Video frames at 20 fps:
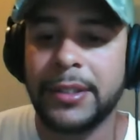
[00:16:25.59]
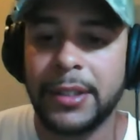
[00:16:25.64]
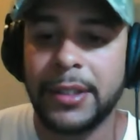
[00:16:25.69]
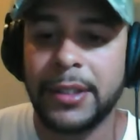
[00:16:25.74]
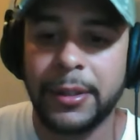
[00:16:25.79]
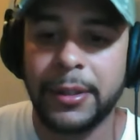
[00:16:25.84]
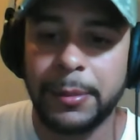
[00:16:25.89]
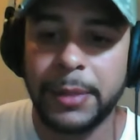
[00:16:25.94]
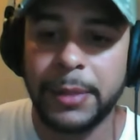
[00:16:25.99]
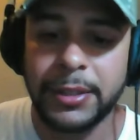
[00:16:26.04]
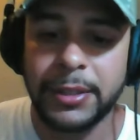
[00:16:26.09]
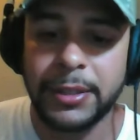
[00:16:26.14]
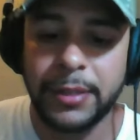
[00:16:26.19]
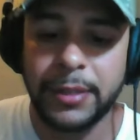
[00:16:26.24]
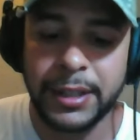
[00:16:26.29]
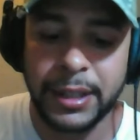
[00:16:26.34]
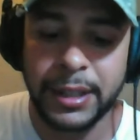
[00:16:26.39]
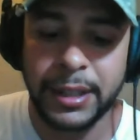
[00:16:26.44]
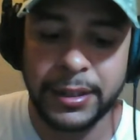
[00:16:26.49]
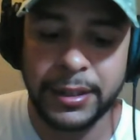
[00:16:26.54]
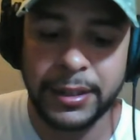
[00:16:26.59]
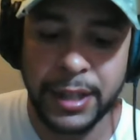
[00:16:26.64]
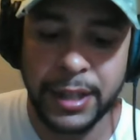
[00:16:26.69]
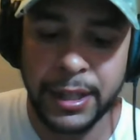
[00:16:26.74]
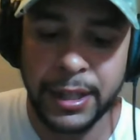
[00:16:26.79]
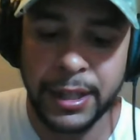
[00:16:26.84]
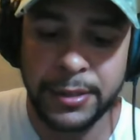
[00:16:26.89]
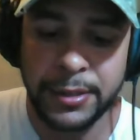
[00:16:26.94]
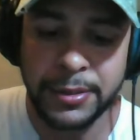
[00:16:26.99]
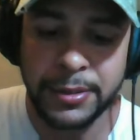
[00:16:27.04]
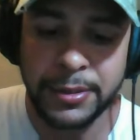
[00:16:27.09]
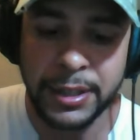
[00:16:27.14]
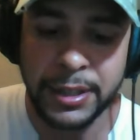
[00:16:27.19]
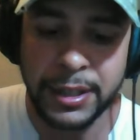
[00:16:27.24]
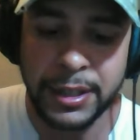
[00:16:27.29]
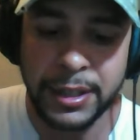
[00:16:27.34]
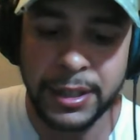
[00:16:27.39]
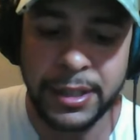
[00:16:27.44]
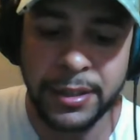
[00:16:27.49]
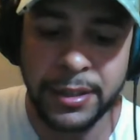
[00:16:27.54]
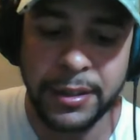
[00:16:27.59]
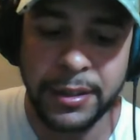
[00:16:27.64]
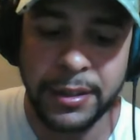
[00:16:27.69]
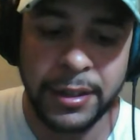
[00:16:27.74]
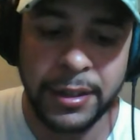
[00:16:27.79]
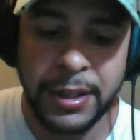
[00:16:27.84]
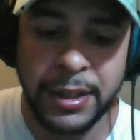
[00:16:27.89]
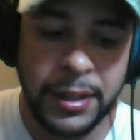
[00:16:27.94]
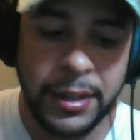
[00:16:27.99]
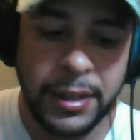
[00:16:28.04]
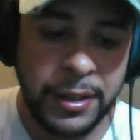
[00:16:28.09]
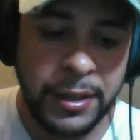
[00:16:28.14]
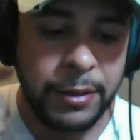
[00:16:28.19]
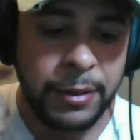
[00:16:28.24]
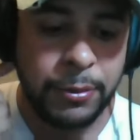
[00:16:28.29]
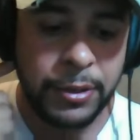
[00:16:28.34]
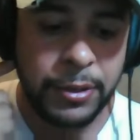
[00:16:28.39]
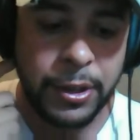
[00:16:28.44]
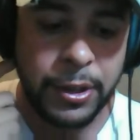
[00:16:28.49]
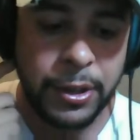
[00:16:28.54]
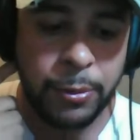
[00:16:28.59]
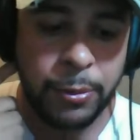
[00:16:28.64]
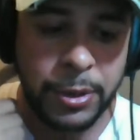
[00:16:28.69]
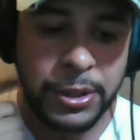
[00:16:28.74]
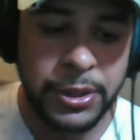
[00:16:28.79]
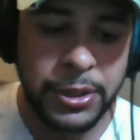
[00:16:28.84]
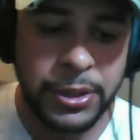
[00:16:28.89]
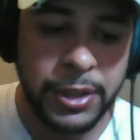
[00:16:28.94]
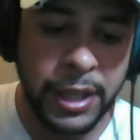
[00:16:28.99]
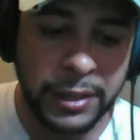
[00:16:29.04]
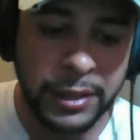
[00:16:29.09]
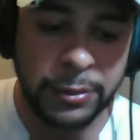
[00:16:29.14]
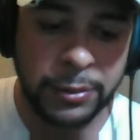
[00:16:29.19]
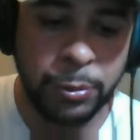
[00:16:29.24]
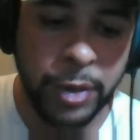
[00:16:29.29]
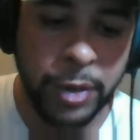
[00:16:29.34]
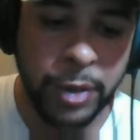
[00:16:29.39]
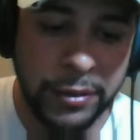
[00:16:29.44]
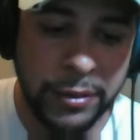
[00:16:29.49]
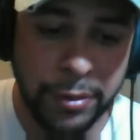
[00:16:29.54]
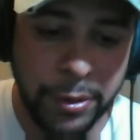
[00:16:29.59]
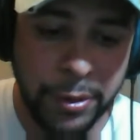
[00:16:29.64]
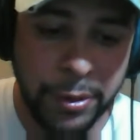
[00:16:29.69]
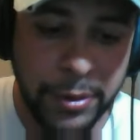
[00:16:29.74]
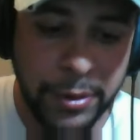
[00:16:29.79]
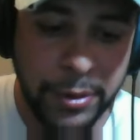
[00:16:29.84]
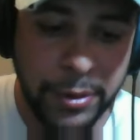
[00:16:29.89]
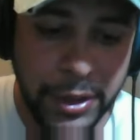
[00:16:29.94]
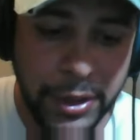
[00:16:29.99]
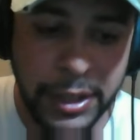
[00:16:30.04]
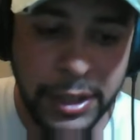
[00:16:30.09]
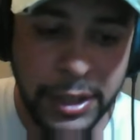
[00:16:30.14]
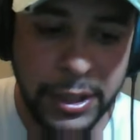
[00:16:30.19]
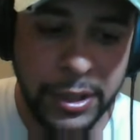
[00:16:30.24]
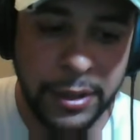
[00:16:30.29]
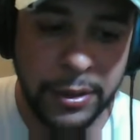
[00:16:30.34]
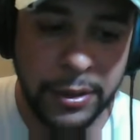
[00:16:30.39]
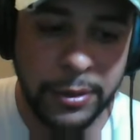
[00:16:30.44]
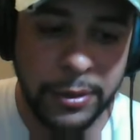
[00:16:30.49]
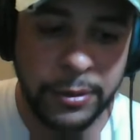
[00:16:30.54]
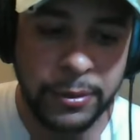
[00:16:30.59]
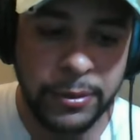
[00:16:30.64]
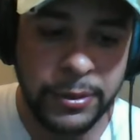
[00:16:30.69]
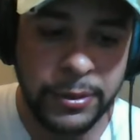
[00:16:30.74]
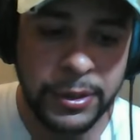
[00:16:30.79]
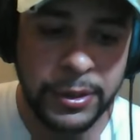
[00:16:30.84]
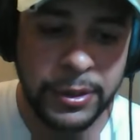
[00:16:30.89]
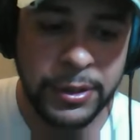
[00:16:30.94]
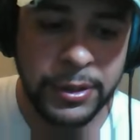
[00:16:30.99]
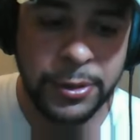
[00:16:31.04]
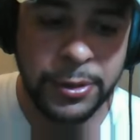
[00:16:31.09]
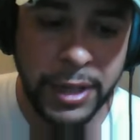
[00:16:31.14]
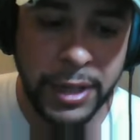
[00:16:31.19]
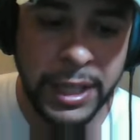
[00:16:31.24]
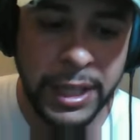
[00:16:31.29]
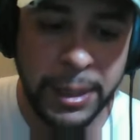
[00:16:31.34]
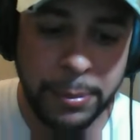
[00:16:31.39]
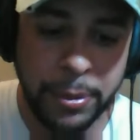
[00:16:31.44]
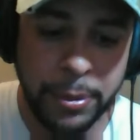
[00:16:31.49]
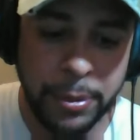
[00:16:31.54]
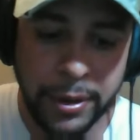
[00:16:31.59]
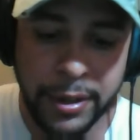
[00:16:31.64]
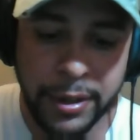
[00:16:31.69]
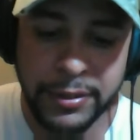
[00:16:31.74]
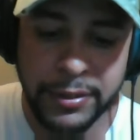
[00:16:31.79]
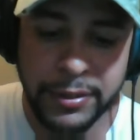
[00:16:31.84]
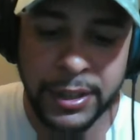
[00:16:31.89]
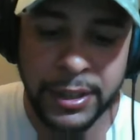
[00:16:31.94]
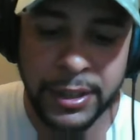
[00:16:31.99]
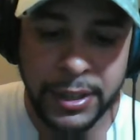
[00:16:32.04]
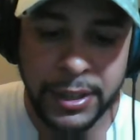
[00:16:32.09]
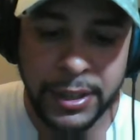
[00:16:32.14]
You know what I mean? So I think it's kind of interesting to hear, you know, what you guys went through and you know the training part of it.